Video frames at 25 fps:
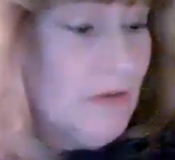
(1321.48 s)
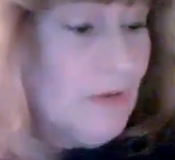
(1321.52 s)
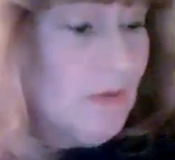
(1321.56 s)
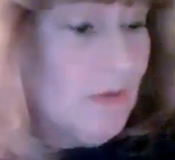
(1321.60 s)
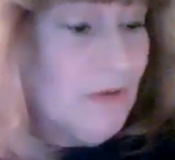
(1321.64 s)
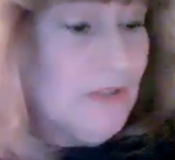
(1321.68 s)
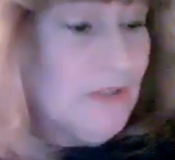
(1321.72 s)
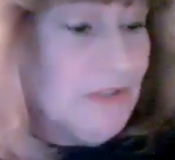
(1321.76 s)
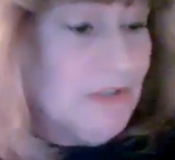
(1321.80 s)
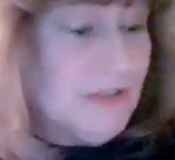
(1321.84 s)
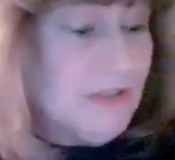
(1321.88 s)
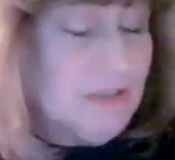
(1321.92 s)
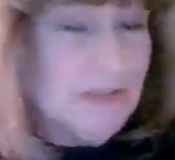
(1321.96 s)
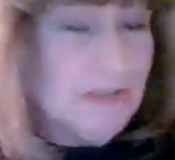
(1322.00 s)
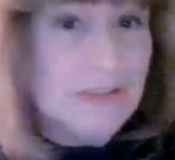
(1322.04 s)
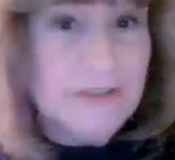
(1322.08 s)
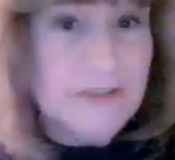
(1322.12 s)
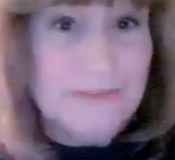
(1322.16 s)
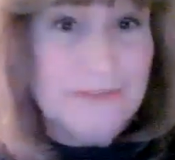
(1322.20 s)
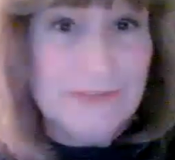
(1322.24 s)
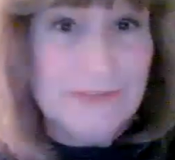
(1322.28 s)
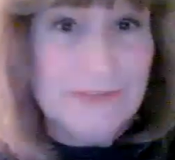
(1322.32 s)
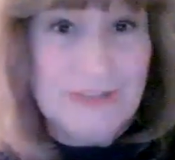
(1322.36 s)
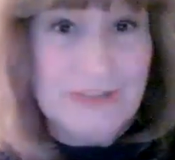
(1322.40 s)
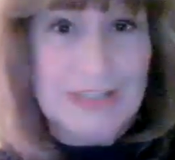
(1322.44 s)
or you can look
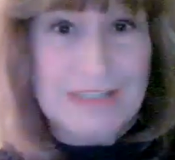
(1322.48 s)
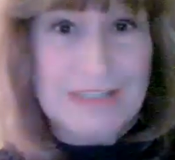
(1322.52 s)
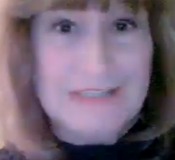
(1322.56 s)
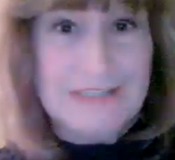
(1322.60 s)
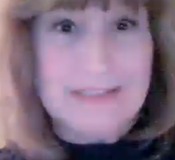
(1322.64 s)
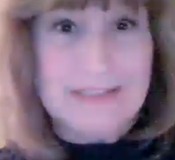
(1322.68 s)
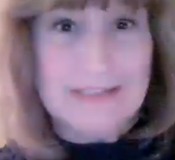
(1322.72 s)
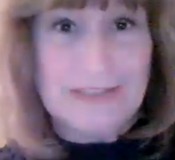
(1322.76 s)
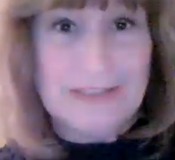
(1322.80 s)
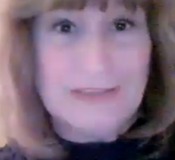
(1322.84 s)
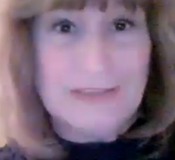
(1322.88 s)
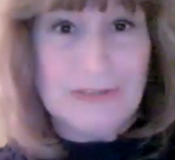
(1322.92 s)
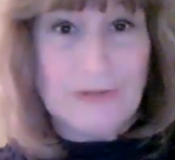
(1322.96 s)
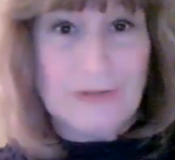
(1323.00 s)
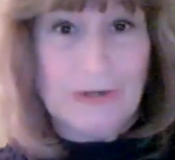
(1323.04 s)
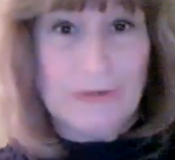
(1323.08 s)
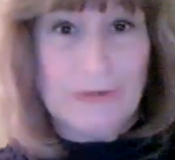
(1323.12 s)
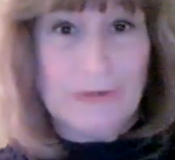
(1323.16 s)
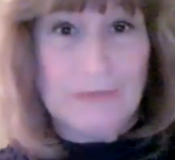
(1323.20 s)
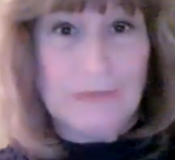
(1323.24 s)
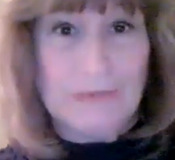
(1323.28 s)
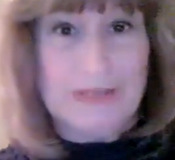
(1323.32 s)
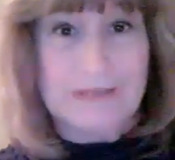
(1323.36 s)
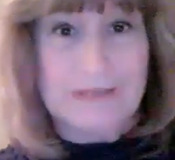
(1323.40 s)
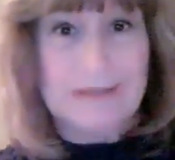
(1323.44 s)
for things that start
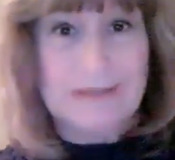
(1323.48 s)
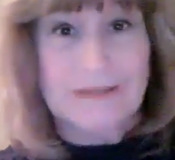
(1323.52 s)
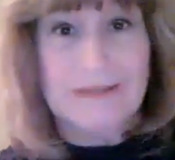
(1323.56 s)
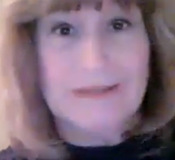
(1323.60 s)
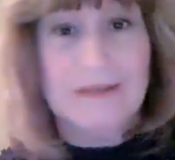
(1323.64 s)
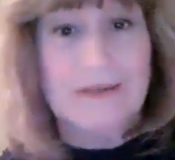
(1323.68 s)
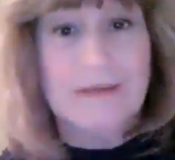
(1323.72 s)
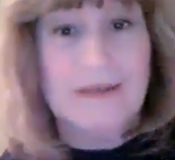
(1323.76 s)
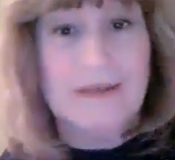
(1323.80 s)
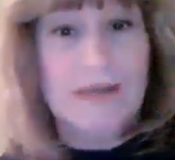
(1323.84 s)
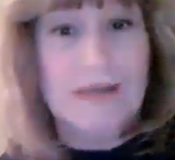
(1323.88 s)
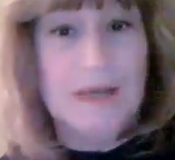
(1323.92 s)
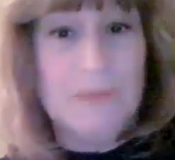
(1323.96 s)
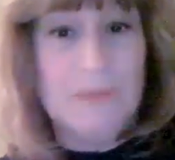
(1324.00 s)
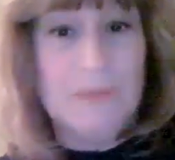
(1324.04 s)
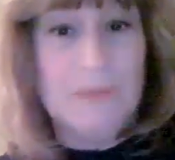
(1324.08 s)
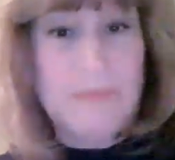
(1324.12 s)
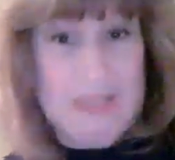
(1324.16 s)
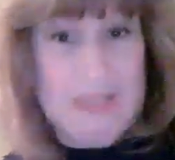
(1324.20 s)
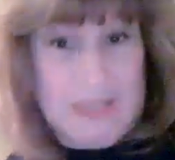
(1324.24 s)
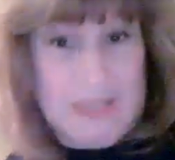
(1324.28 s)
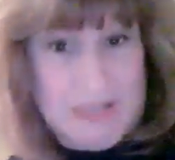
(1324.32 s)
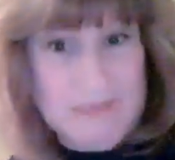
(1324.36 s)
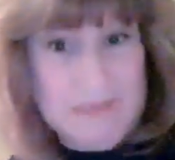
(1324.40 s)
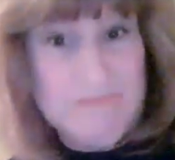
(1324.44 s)
with a
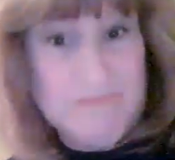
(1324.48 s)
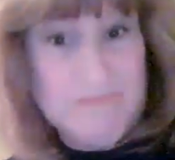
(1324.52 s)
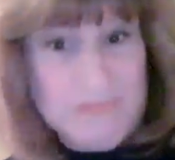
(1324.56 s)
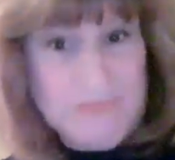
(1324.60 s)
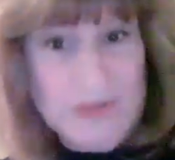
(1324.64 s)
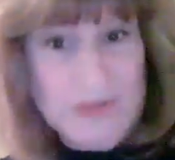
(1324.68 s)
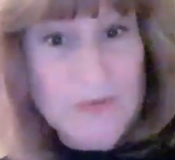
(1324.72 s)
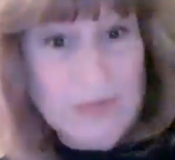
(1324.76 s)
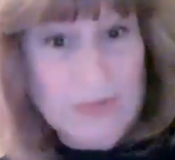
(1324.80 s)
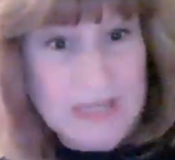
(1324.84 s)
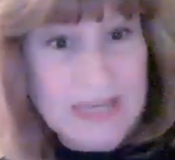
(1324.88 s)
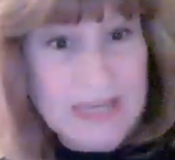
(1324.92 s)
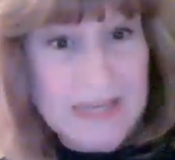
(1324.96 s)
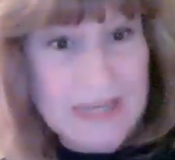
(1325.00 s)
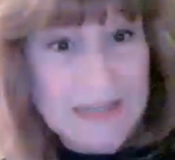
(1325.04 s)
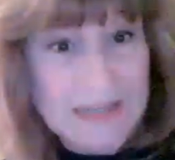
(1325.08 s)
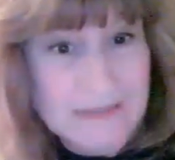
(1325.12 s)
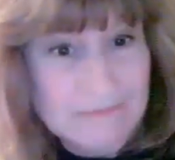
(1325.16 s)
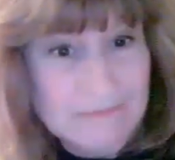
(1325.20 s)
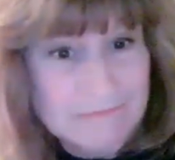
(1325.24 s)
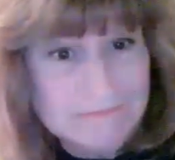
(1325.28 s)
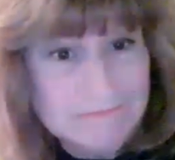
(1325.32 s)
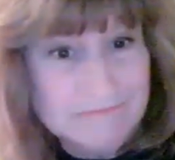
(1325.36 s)
P, okay?